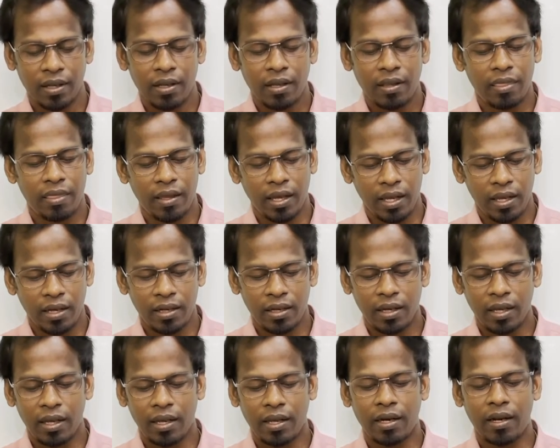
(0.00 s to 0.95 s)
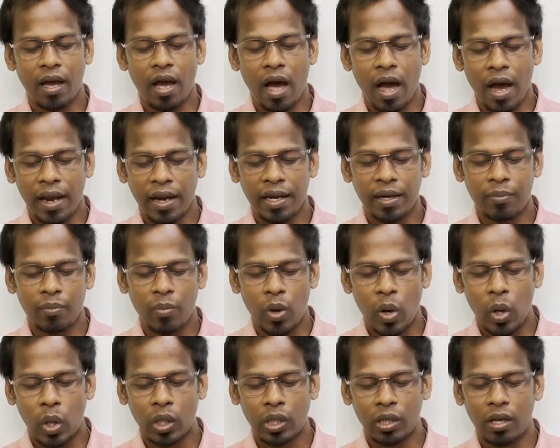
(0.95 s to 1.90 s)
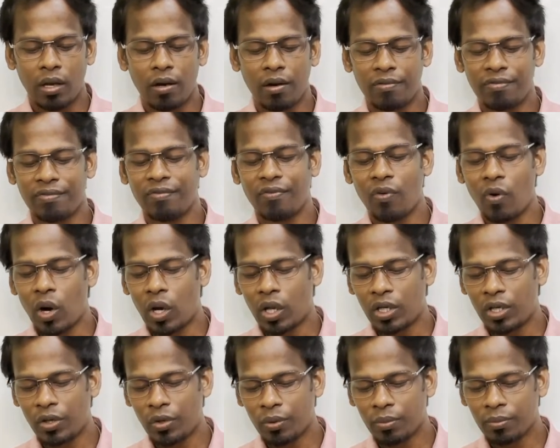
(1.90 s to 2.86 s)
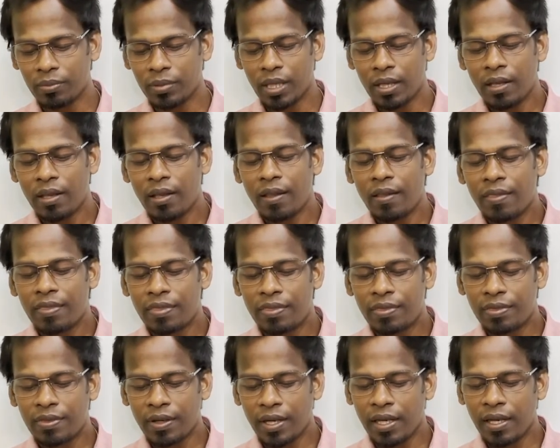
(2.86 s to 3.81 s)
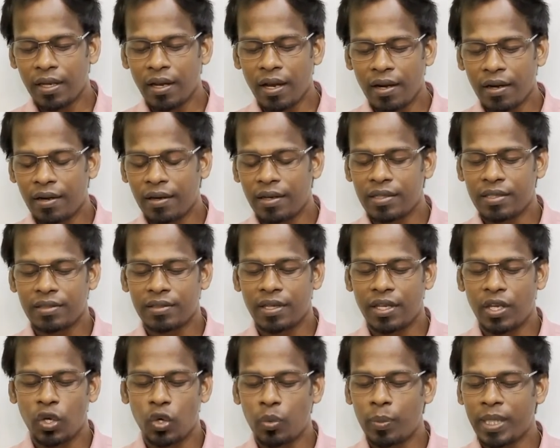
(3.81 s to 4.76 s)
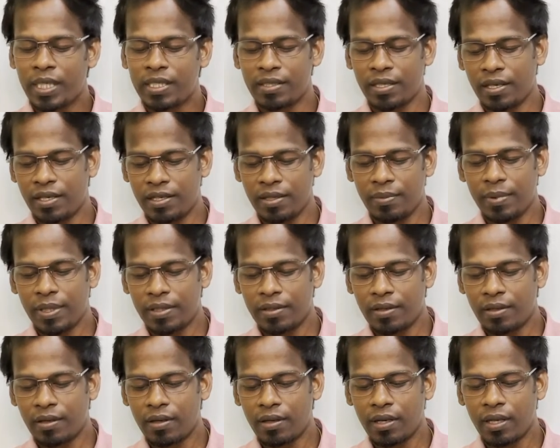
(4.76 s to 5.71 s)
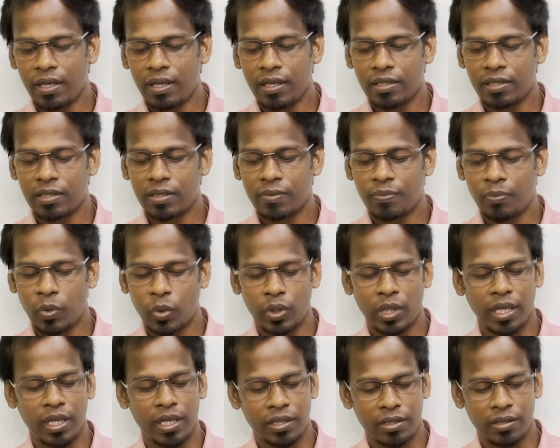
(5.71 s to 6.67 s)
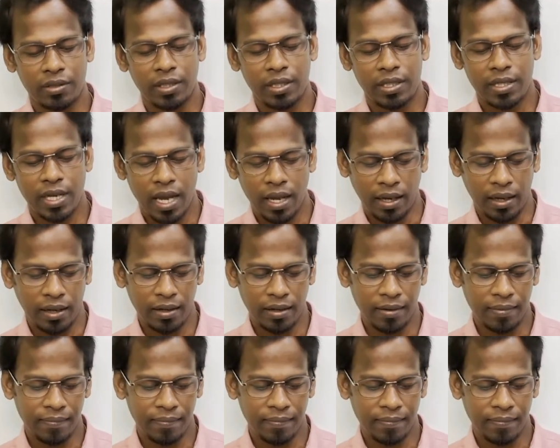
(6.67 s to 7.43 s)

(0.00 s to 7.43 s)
Then an iron ball of volume 300 cubic centimeter is put into the tank.